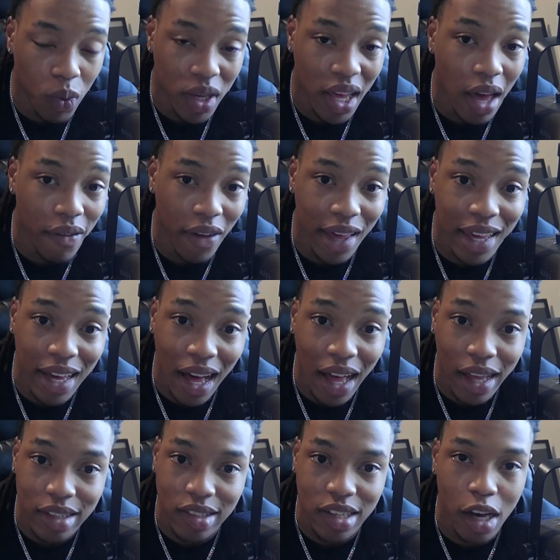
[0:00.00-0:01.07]
We have
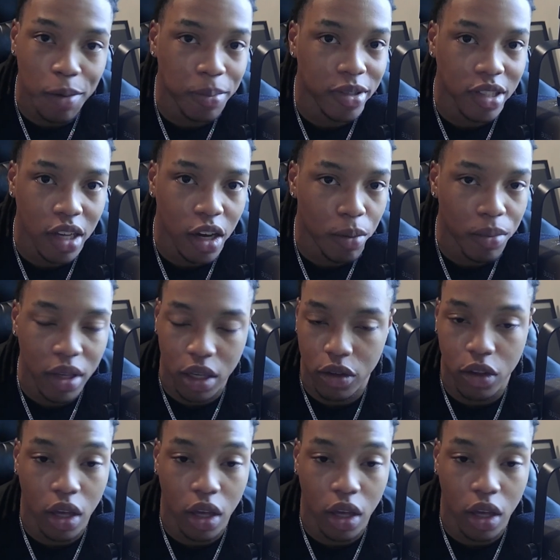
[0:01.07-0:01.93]
AI to help us out, man.